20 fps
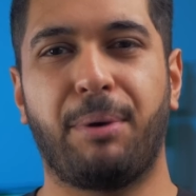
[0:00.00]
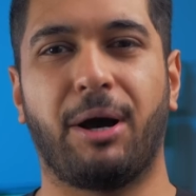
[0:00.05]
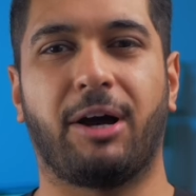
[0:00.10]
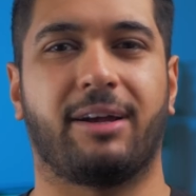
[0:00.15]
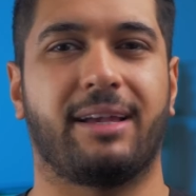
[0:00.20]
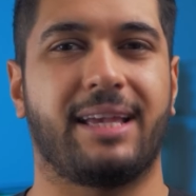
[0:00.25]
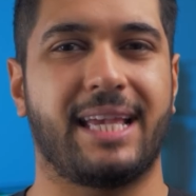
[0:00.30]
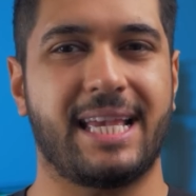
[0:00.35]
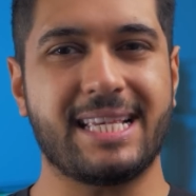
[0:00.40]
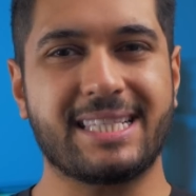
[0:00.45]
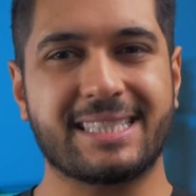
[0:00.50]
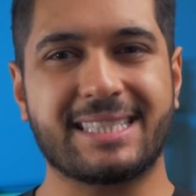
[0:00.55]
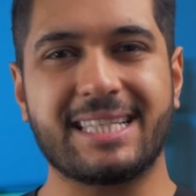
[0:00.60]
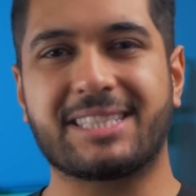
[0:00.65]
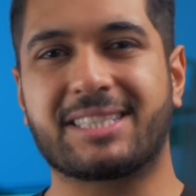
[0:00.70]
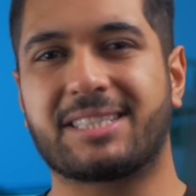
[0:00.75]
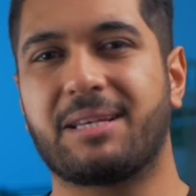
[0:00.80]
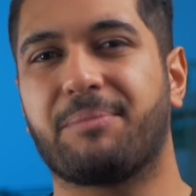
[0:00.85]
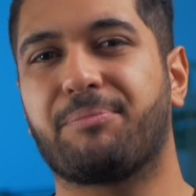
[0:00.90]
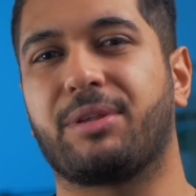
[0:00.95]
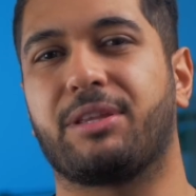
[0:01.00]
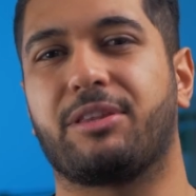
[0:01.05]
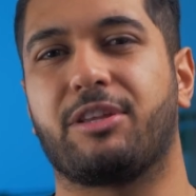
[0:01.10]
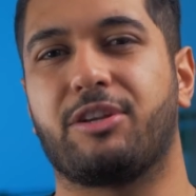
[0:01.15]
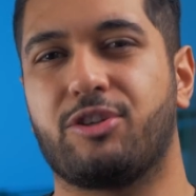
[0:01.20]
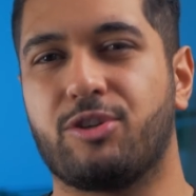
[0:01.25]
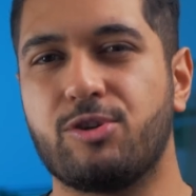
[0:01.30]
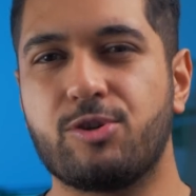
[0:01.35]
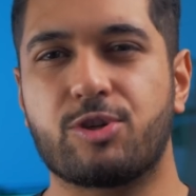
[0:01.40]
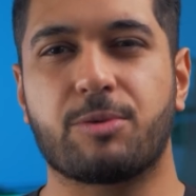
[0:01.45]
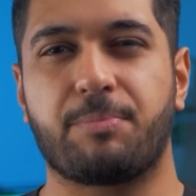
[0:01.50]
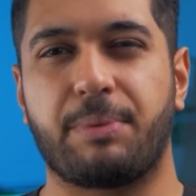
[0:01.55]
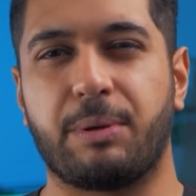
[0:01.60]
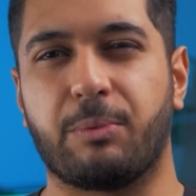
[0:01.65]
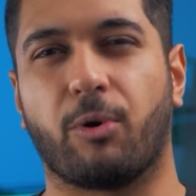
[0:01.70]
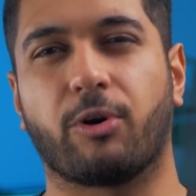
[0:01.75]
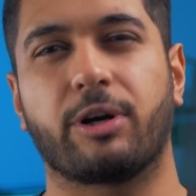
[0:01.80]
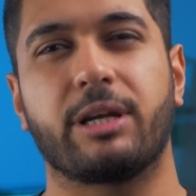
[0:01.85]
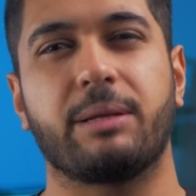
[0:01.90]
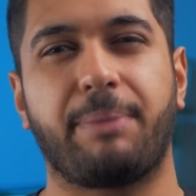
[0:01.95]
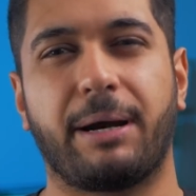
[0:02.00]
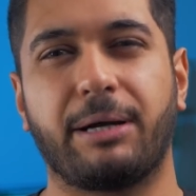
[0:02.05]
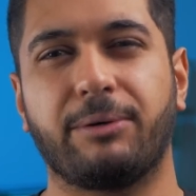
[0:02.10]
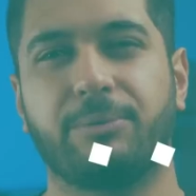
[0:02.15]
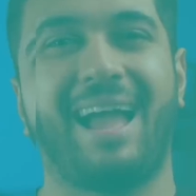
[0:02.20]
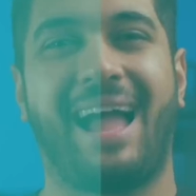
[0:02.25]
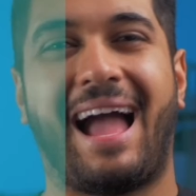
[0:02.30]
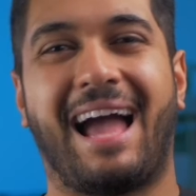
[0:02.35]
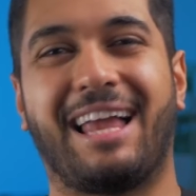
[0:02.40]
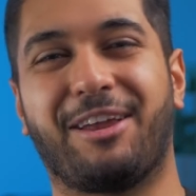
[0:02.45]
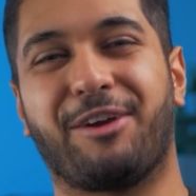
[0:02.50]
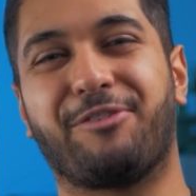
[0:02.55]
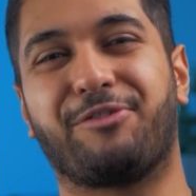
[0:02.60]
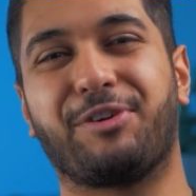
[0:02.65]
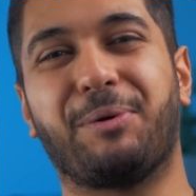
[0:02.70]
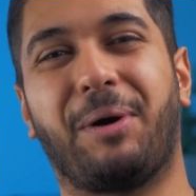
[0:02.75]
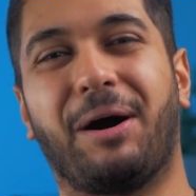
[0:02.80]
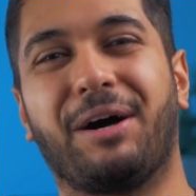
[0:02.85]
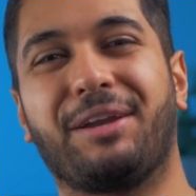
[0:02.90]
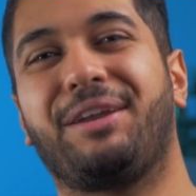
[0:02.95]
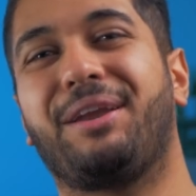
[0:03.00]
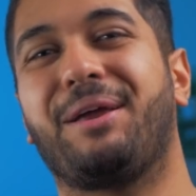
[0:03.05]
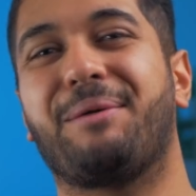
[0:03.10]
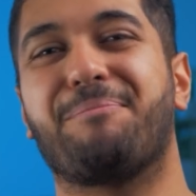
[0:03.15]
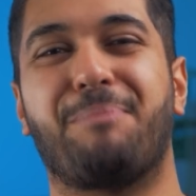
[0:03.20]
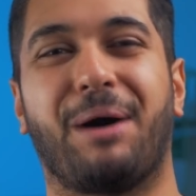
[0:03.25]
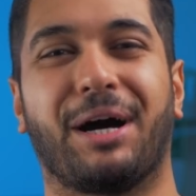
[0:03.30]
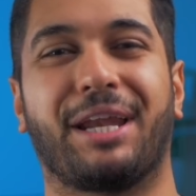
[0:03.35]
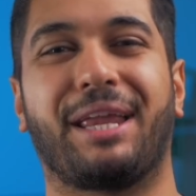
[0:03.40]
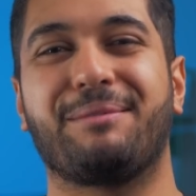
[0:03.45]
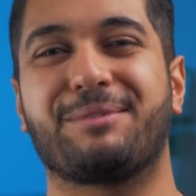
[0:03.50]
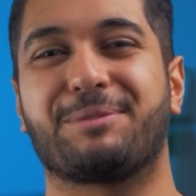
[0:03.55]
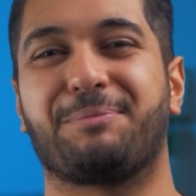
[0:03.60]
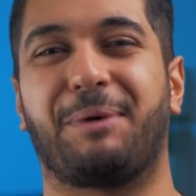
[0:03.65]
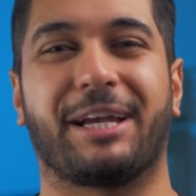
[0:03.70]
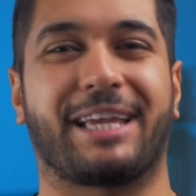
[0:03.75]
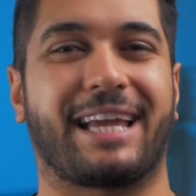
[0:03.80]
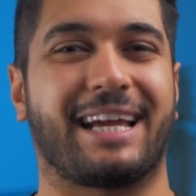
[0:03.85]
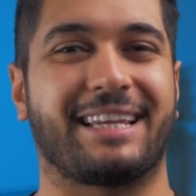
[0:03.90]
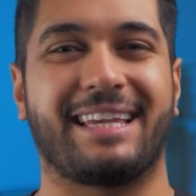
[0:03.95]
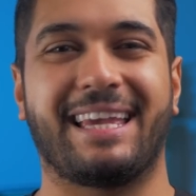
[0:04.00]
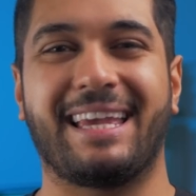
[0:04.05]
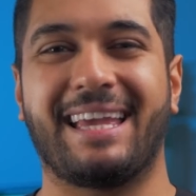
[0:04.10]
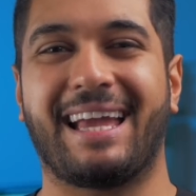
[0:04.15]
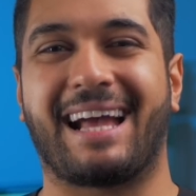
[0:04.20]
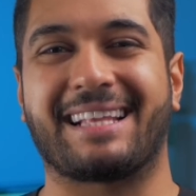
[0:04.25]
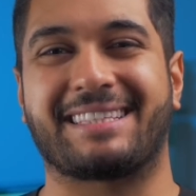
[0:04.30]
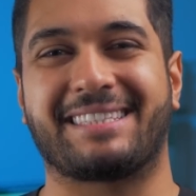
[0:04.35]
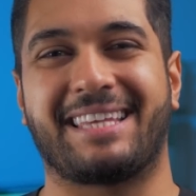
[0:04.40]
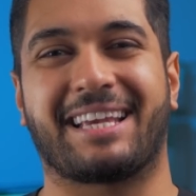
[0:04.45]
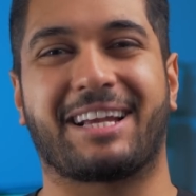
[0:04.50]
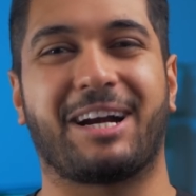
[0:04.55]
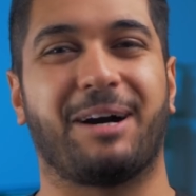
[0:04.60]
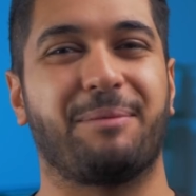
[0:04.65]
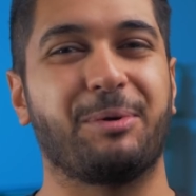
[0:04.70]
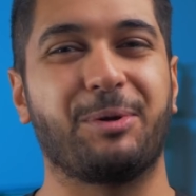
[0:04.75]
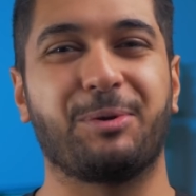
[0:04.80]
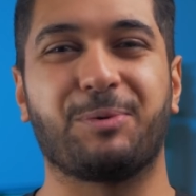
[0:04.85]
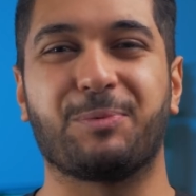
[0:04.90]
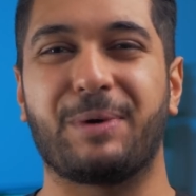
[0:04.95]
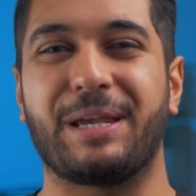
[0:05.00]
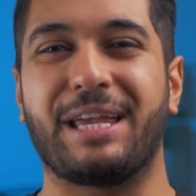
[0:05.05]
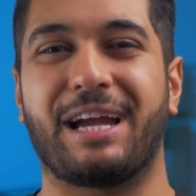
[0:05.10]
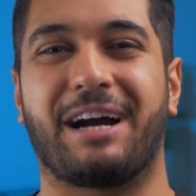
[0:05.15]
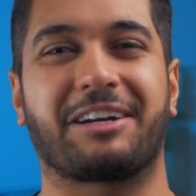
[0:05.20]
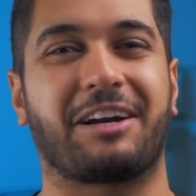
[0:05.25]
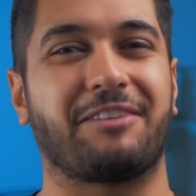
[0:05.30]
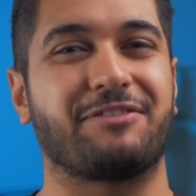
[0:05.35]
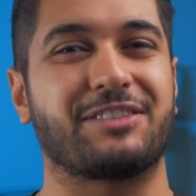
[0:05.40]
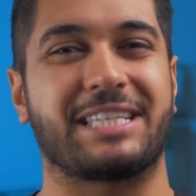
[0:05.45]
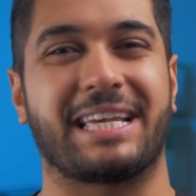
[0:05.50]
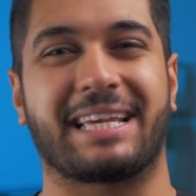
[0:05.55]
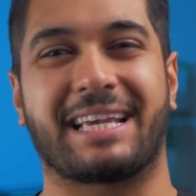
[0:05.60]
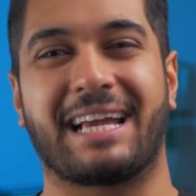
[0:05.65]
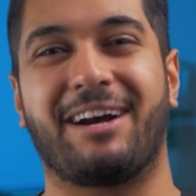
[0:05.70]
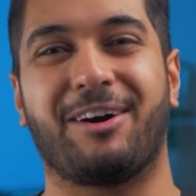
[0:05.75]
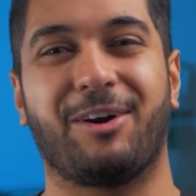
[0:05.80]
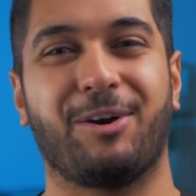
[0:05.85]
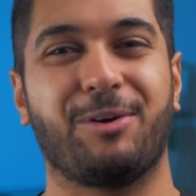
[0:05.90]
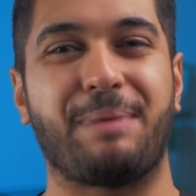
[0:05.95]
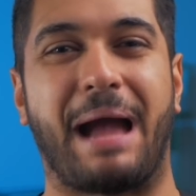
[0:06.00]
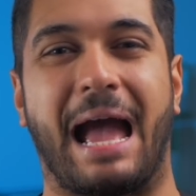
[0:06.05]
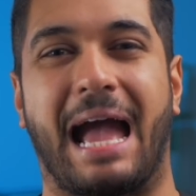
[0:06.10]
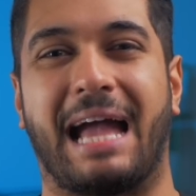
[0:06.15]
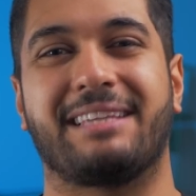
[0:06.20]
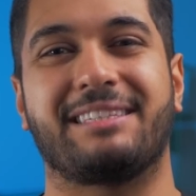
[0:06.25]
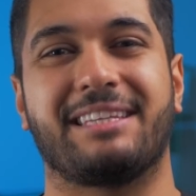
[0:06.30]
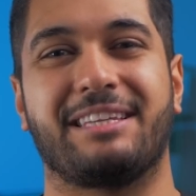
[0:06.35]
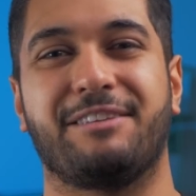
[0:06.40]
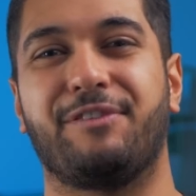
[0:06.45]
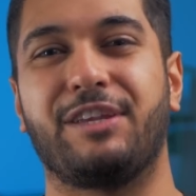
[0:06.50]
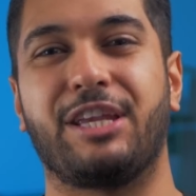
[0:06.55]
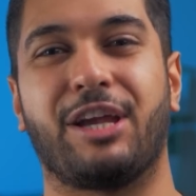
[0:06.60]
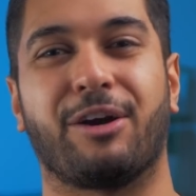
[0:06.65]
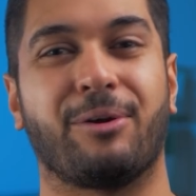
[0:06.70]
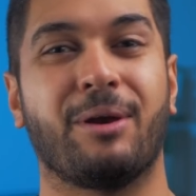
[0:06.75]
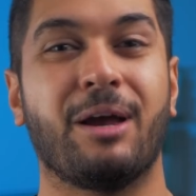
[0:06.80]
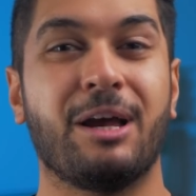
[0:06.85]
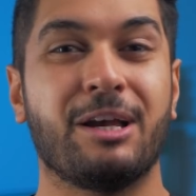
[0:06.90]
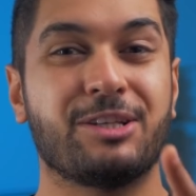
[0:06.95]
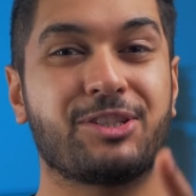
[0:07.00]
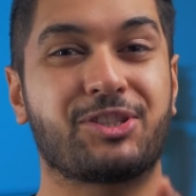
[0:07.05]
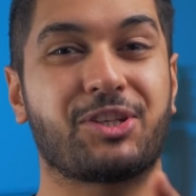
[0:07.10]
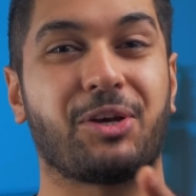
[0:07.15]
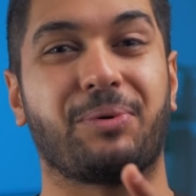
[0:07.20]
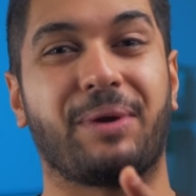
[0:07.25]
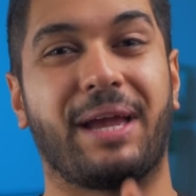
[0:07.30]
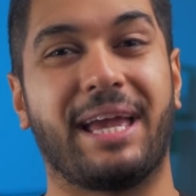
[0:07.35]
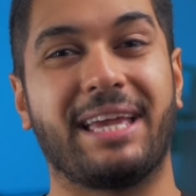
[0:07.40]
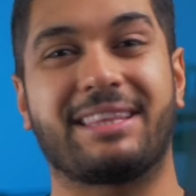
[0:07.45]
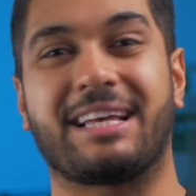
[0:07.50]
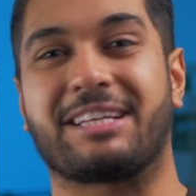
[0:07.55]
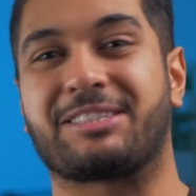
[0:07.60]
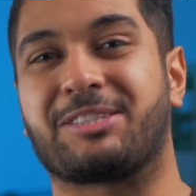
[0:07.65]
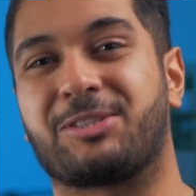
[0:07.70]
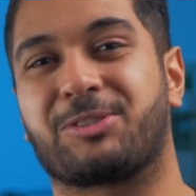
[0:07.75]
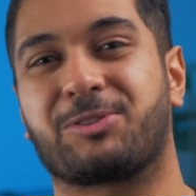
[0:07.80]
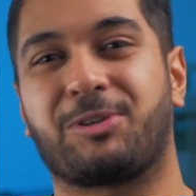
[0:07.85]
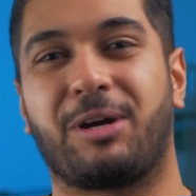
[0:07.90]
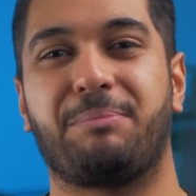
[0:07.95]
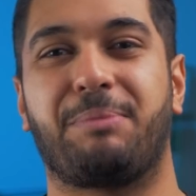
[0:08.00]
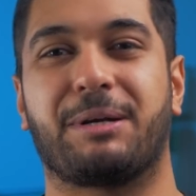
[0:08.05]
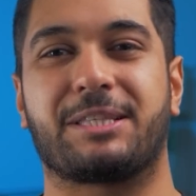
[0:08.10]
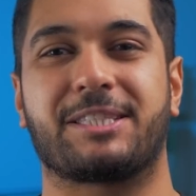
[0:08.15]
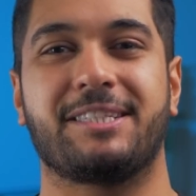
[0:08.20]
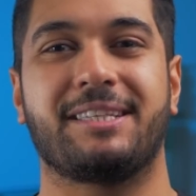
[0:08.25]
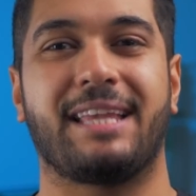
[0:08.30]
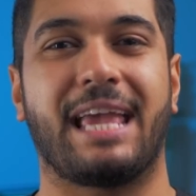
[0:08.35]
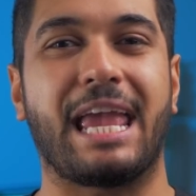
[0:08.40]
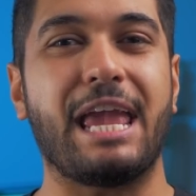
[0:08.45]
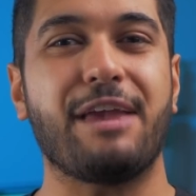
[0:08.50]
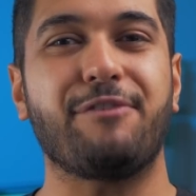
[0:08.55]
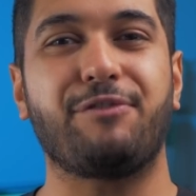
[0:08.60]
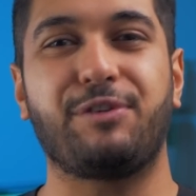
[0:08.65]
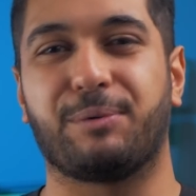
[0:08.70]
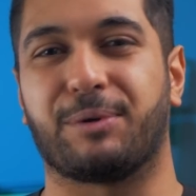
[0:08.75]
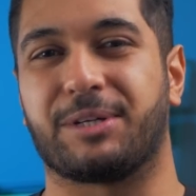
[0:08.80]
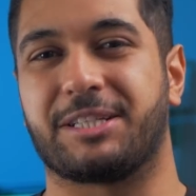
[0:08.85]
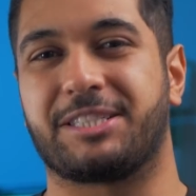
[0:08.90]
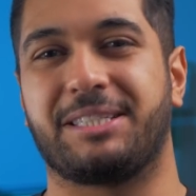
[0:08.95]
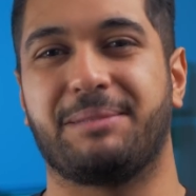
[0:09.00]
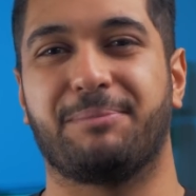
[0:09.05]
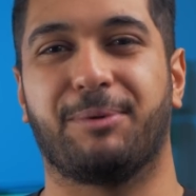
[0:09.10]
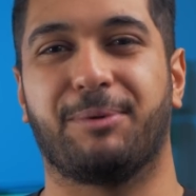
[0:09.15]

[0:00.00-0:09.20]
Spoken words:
But is this something that you should be worried about? Hello everyone, my name's Mike and here at Tech Car Moon, we uncover tech at home and in video. So hit that subscribe button if you want to see